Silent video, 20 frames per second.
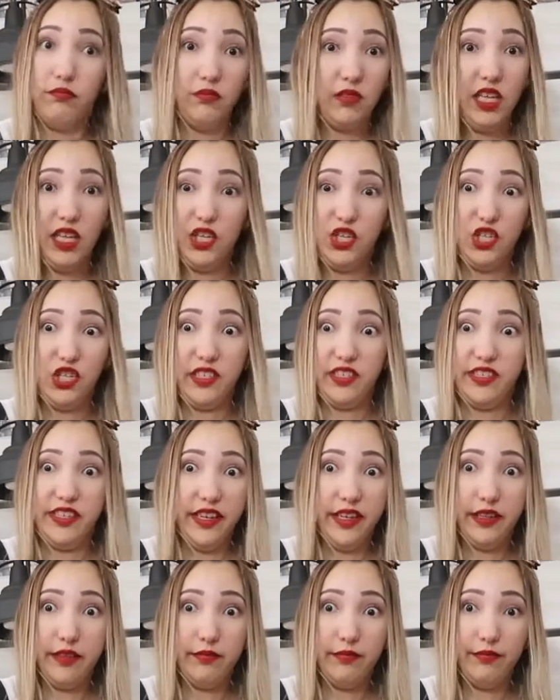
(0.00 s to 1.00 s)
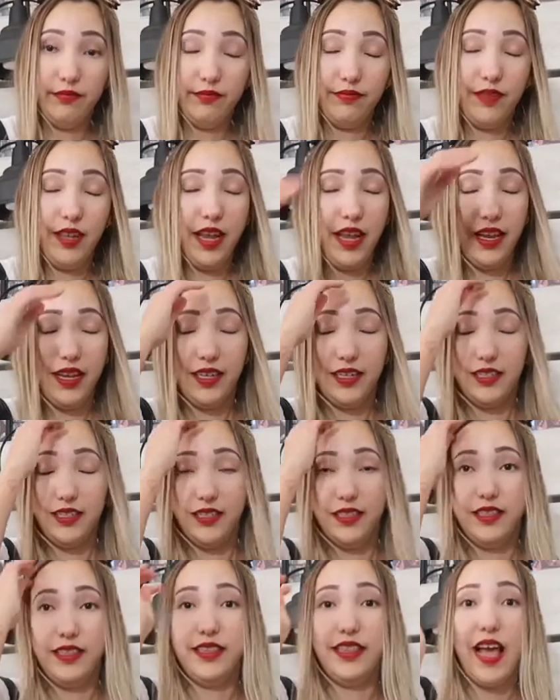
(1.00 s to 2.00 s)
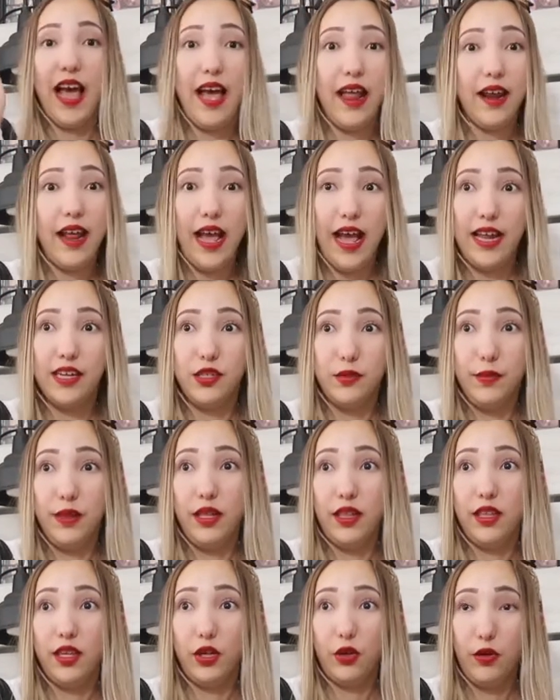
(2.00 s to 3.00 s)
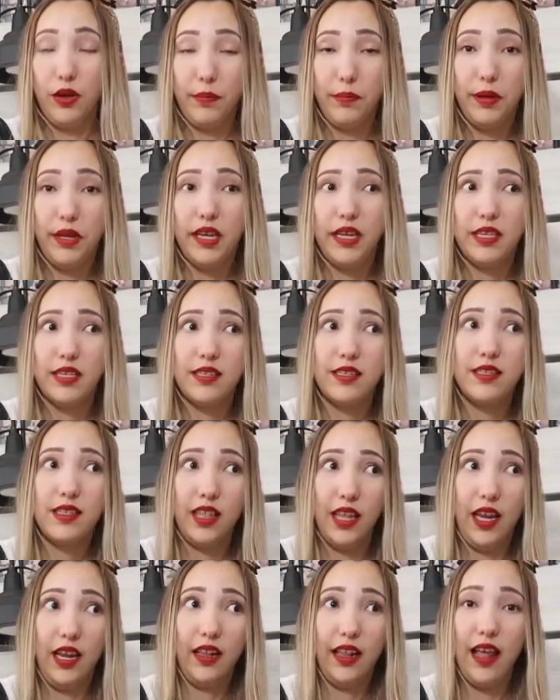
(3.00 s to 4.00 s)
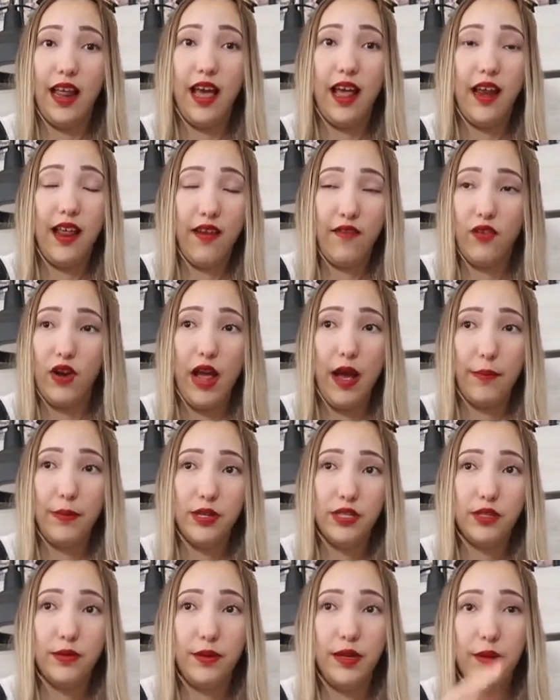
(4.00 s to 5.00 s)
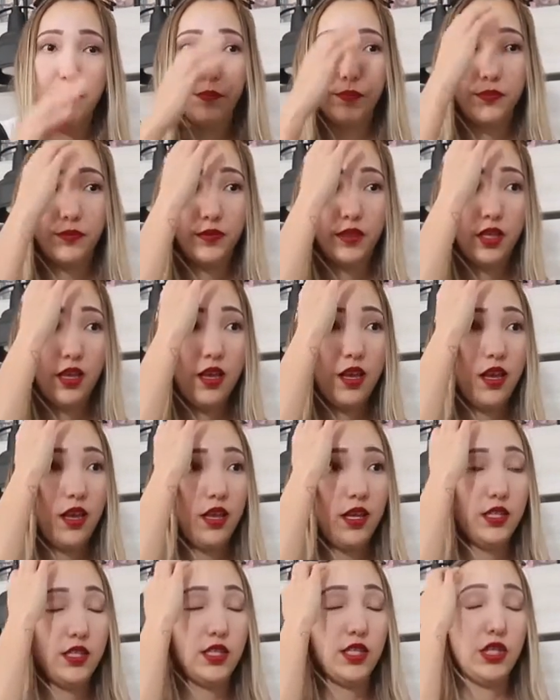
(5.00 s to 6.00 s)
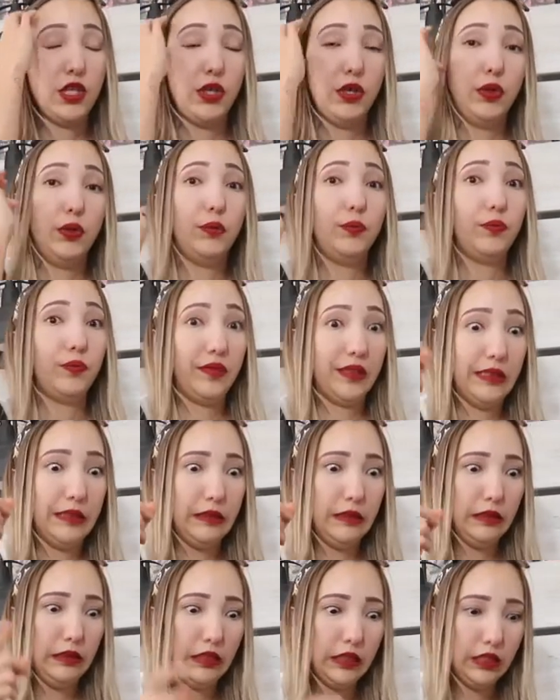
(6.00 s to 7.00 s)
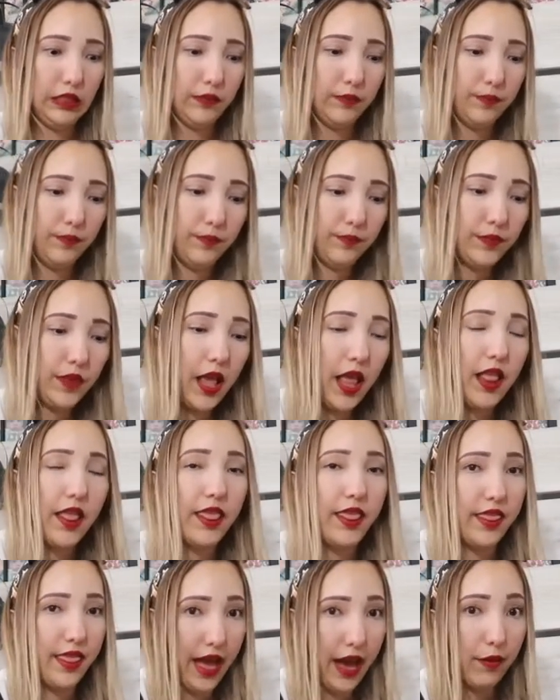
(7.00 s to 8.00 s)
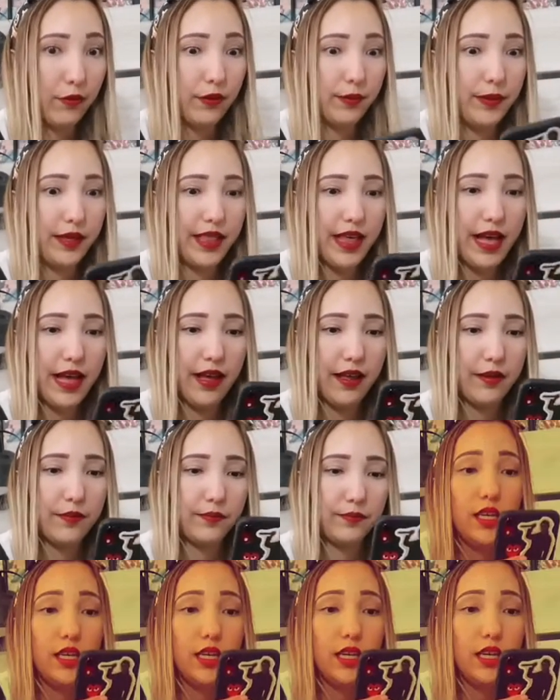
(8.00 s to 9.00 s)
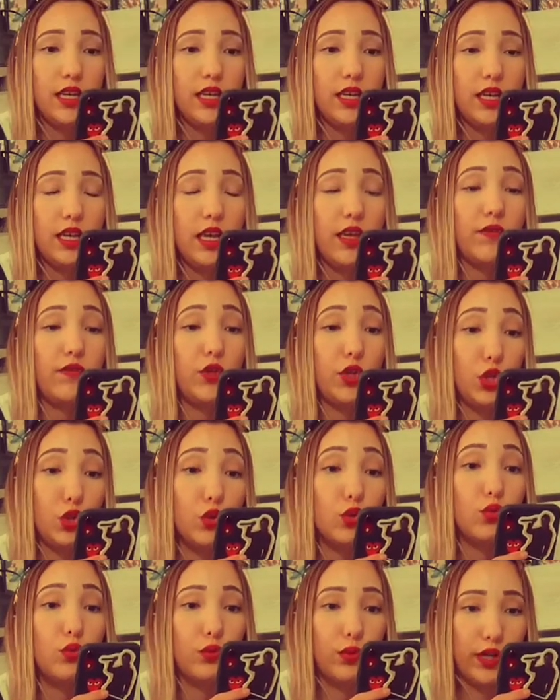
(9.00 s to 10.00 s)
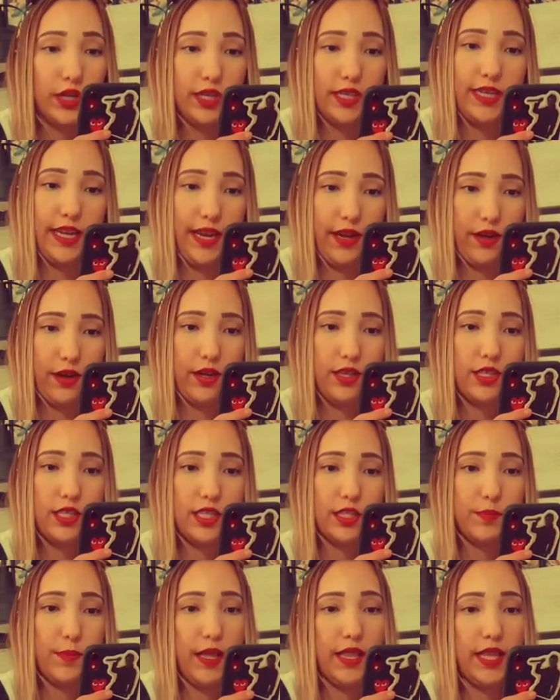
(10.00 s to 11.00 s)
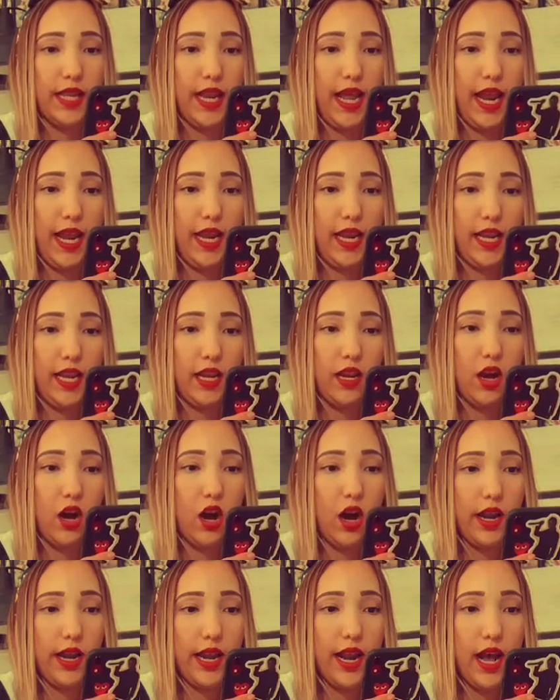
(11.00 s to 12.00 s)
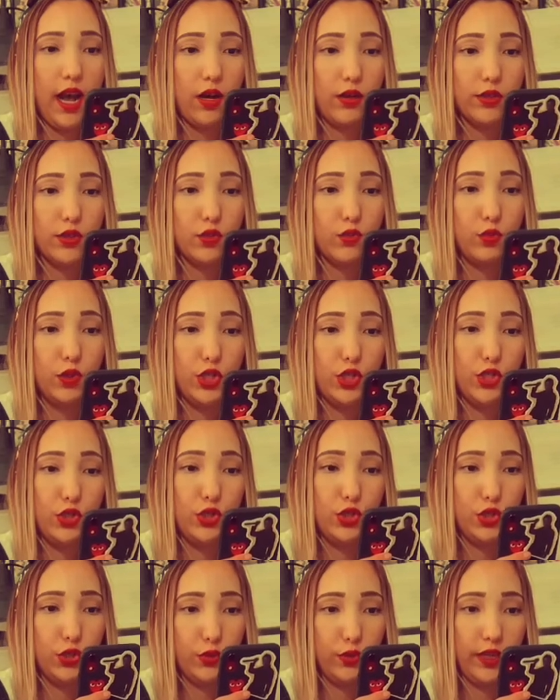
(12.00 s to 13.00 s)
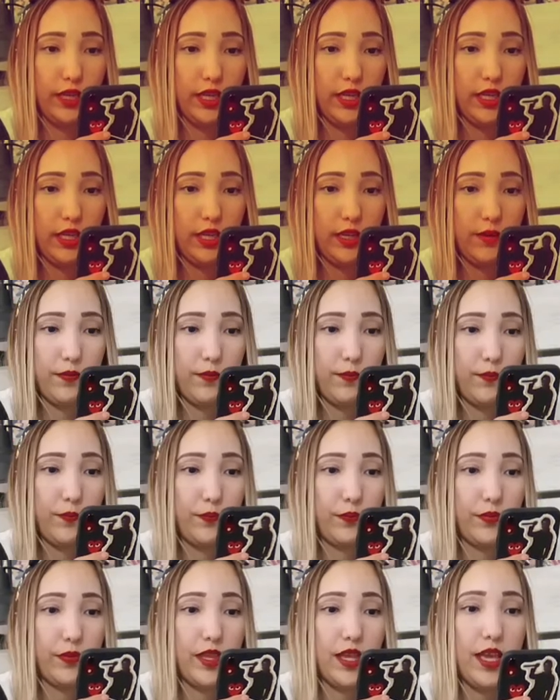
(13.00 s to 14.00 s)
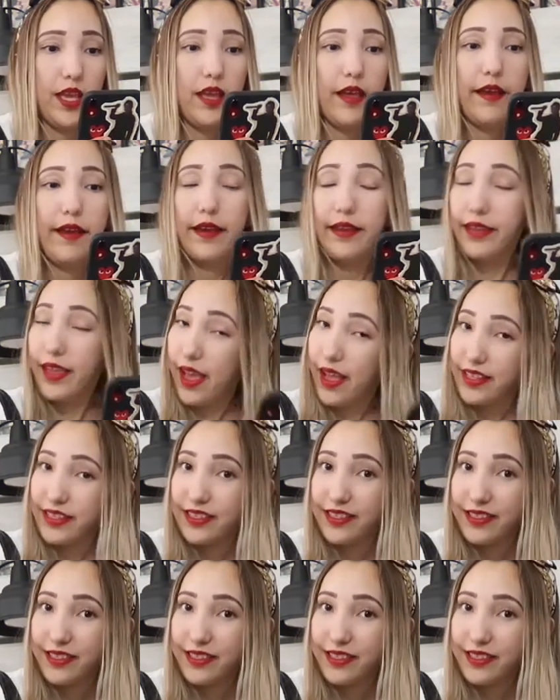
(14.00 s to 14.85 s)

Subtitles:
It just did. And that had to be the creepiest thing that had ever happened to me. So yeah, that would be that. If you were there to spend the night in a haunted house, would you do it? Yes.